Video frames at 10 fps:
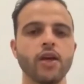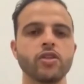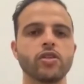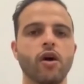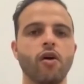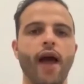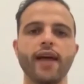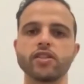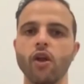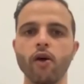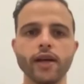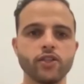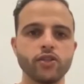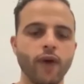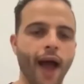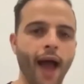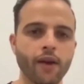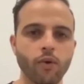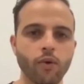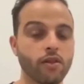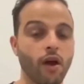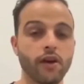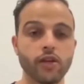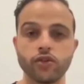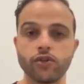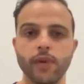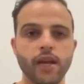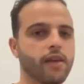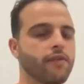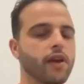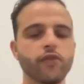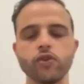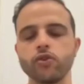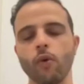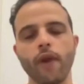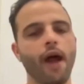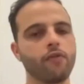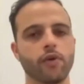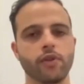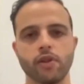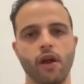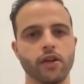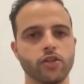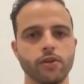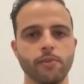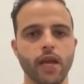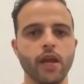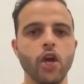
So as long as you had orthodontic treatment, even if you don't have orthodontic treatment,